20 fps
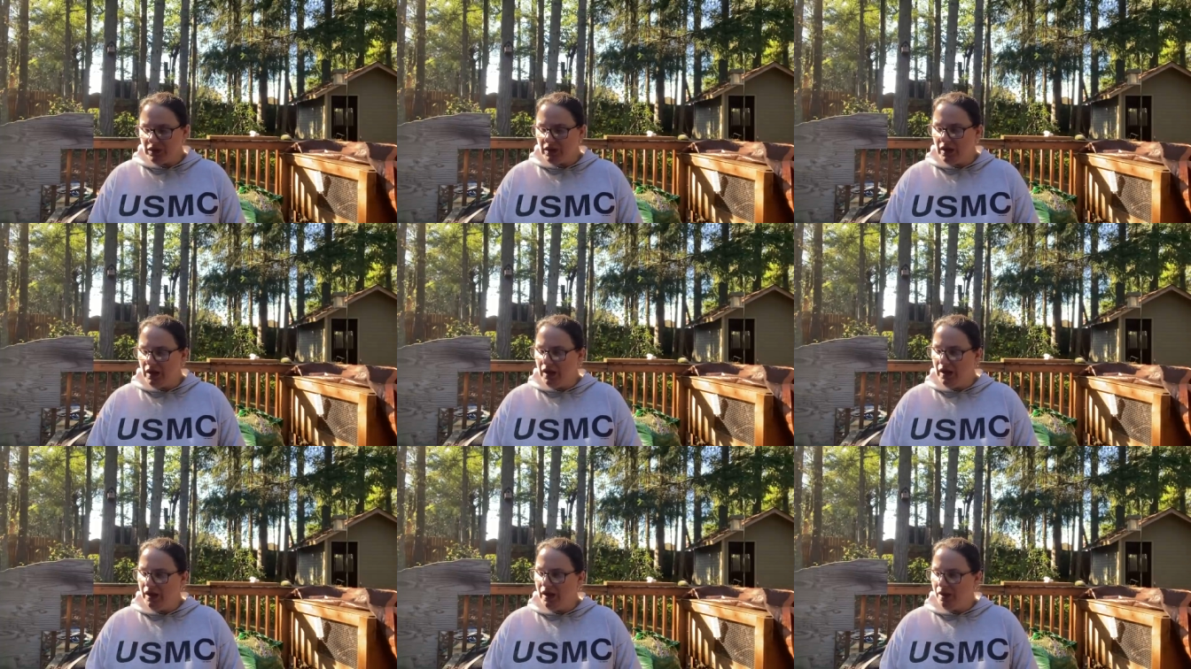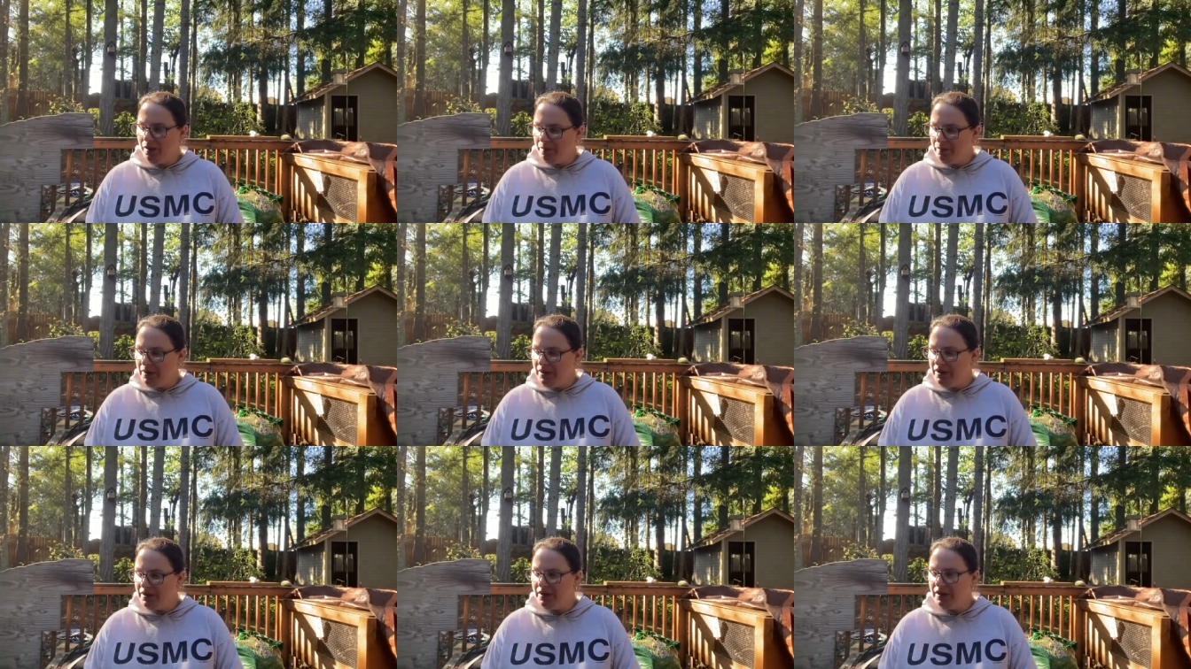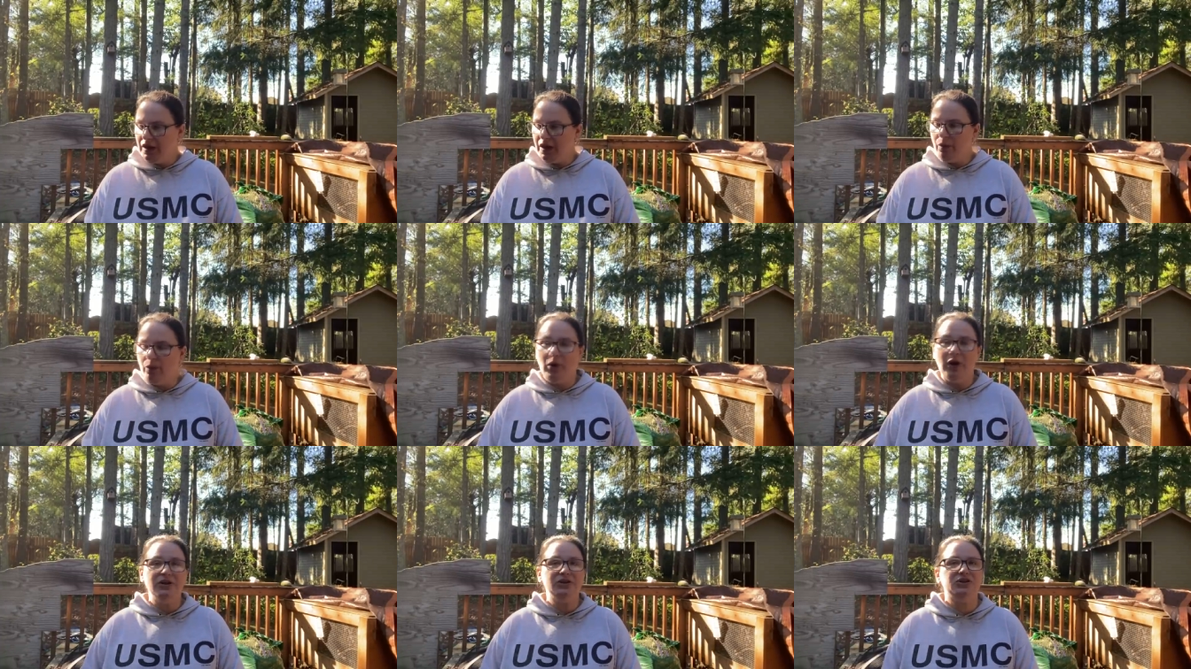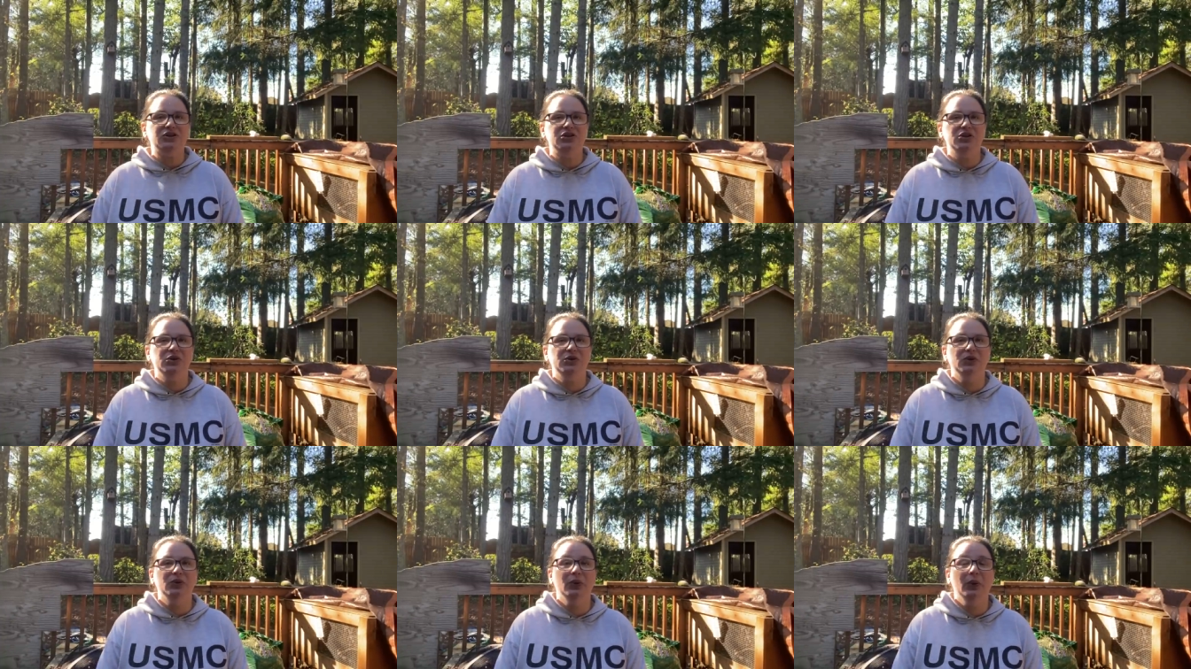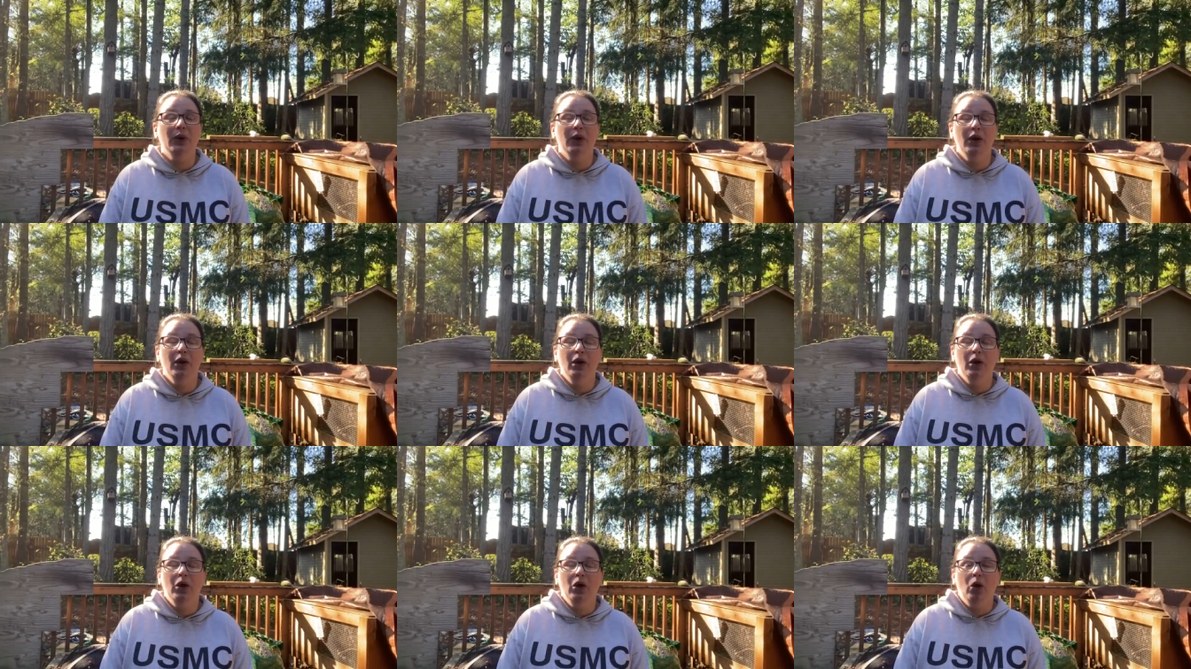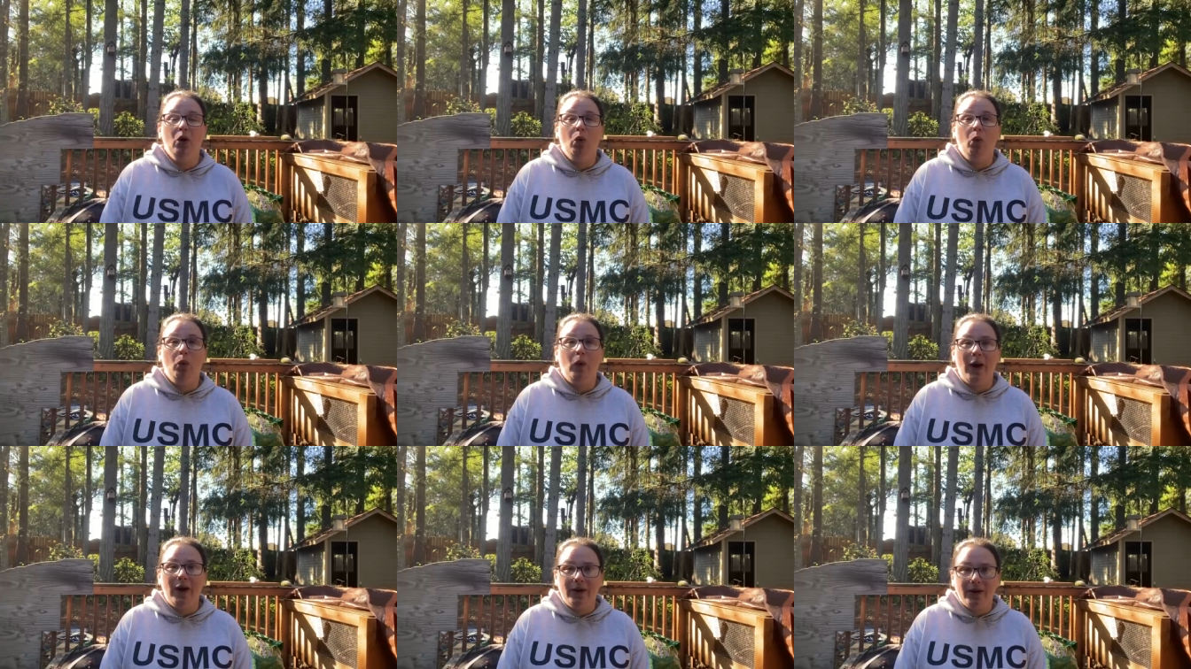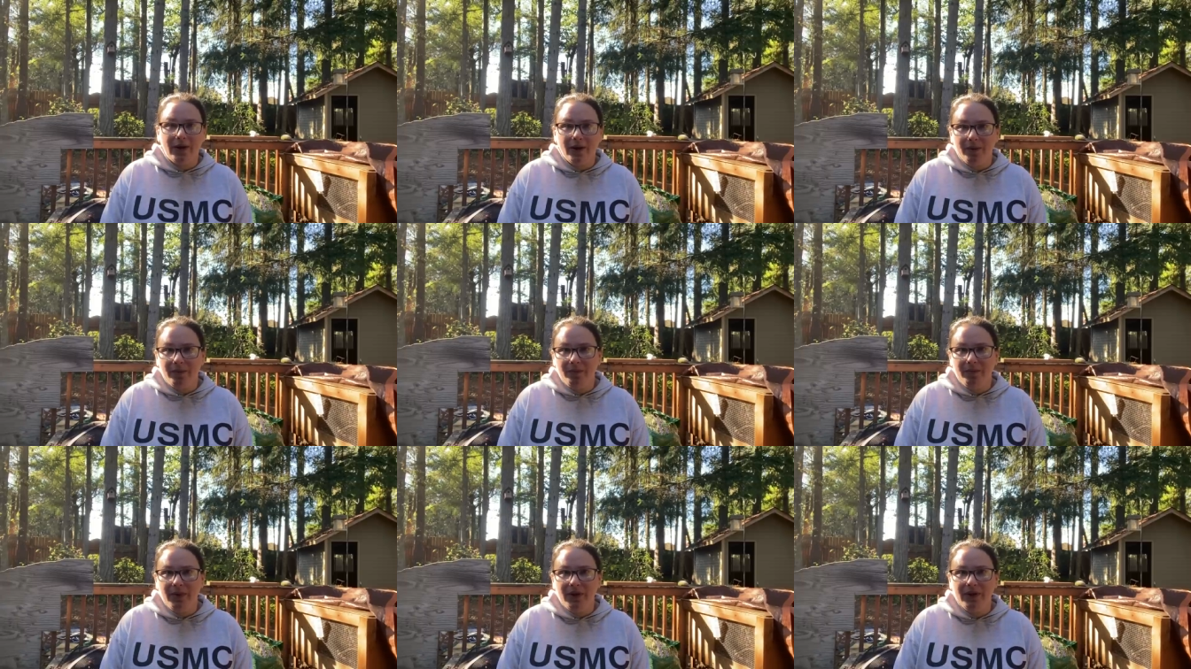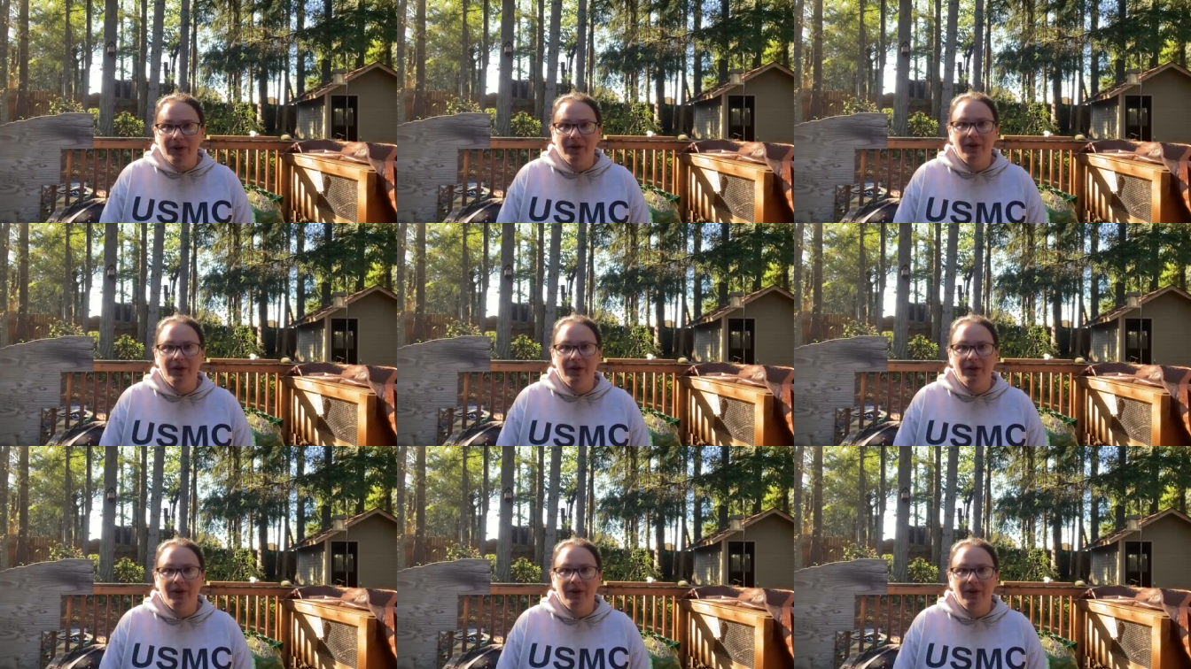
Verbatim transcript: Um, I want to welcome